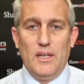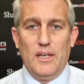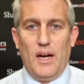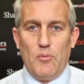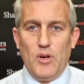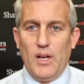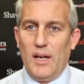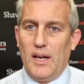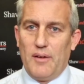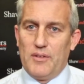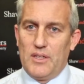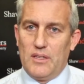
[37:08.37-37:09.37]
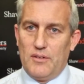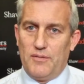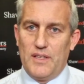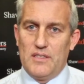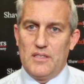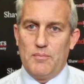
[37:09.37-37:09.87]
And I'm really loving the
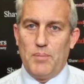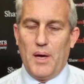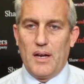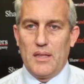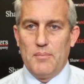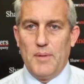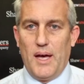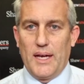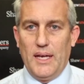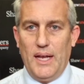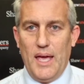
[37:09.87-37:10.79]
defensive part of the market.